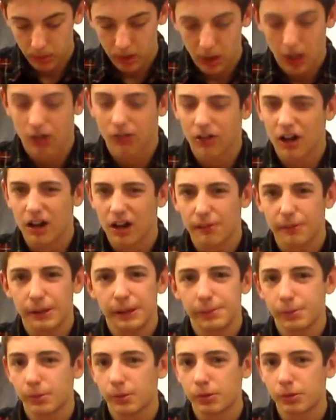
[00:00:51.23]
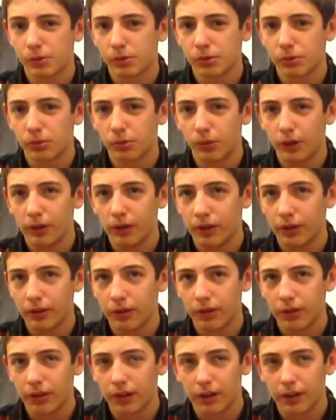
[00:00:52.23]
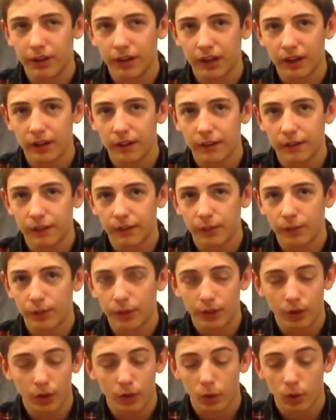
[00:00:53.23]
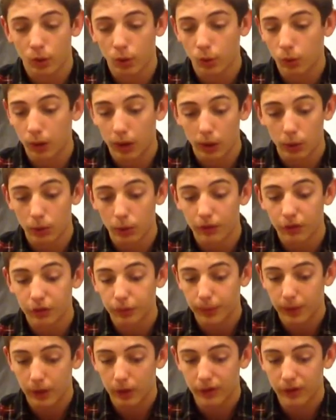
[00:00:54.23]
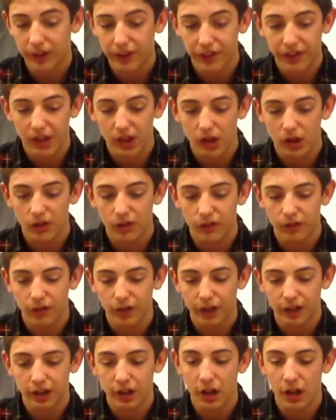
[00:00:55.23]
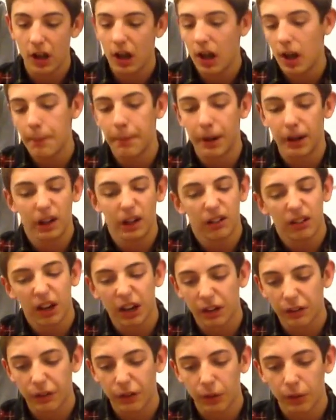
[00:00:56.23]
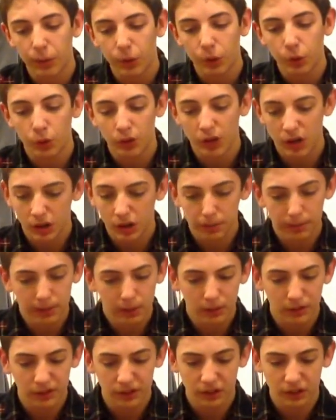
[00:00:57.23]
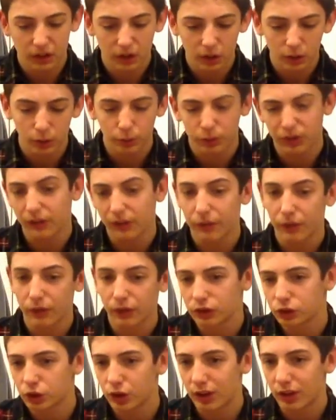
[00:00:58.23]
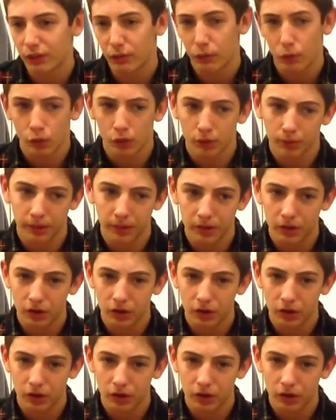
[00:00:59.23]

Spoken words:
A lot of people, when they think of the whole werewolf spell, they think of like, by the light of our moon and our piercing howls we are further transformed into